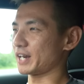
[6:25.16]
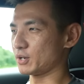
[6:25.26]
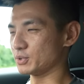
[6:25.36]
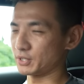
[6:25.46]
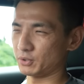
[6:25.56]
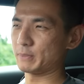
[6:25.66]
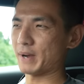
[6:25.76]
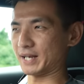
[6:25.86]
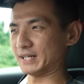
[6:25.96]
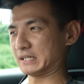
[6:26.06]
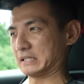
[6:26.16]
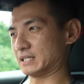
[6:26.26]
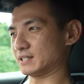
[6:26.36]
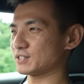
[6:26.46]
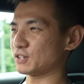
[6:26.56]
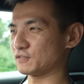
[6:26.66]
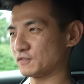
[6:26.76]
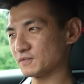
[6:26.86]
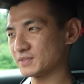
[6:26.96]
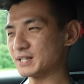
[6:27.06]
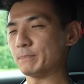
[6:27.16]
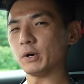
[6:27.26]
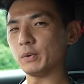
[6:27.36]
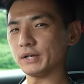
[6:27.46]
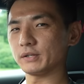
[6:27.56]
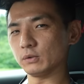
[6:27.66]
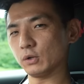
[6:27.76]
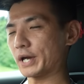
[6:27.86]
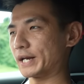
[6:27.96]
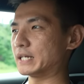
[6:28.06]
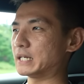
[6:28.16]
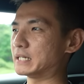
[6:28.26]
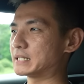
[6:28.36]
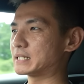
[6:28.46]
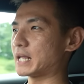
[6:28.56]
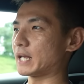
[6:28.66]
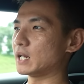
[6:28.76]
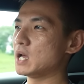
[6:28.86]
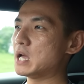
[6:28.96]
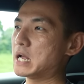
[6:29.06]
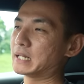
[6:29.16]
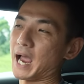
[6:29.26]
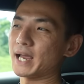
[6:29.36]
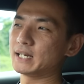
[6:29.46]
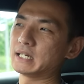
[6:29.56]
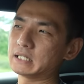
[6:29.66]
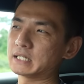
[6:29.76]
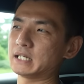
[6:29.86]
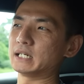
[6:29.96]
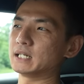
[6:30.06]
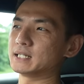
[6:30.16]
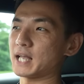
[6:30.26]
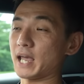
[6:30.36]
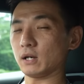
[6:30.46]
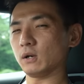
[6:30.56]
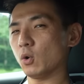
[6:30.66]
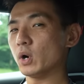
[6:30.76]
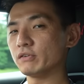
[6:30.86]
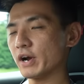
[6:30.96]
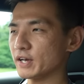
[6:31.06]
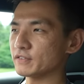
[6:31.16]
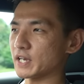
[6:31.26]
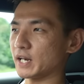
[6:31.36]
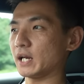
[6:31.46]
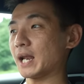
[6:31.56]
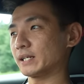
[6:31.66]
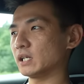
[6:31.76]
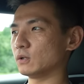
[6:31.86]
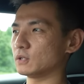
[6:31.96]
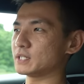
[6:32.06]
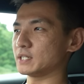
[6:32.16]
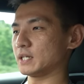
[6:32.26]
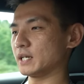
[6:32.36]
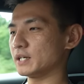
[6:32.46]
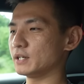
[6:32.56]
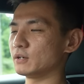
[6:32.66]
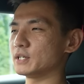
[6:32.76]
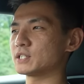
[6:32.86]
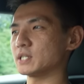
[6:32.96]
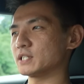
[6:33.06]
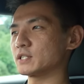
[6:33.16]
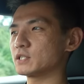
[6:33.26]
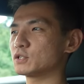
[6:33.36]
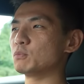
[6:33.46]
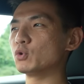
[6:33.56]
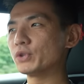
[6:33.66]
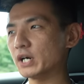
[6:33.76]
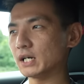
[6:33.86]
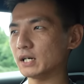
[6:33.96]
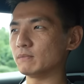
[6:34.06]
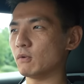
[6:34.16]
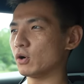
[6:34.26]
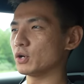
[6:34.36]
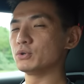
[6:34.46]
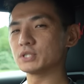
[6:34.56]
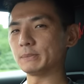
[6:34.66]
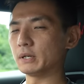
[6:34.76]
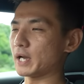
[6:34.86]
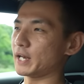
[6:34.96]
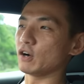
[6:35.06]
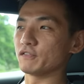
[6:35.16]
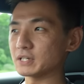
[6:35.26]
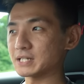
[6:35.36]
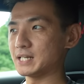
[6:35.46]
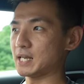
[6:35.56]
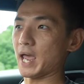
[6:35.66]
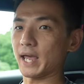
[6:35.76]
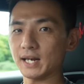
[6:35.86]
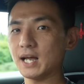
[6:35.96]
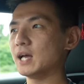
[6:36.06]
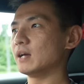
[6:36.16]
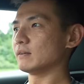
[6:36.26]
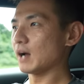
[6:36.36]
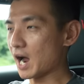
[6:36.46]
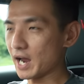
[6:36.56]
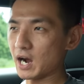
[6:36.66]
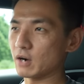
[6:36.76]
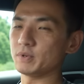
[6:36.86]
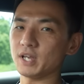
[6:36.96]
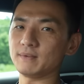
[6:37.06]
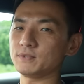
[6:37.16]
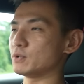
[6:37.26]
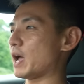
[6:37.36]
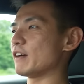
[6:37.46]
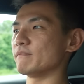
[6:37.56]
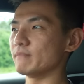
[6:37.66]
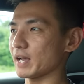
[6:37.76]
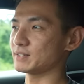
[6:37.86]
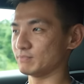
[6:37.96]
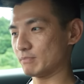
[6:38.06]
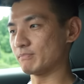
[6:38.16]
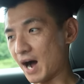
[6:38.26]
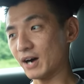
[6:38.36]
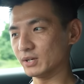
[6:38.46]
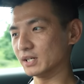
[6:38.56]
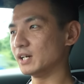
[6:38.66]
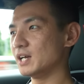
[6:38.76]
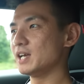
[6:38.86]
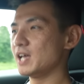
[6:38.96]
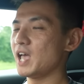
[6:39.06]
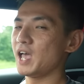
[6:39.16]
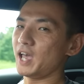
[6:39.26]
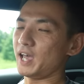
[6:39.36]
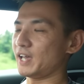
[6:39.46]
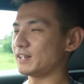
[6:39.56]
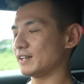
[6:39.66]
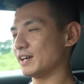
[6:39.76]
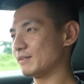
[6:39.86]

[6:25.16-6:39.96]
that goes into it, but I think the sort of simple way to look at it is that the idea here is that at lower revs and at lighter loads, you know, it's smoother, more usable, and then obviously at high RPMs you have maximum power. And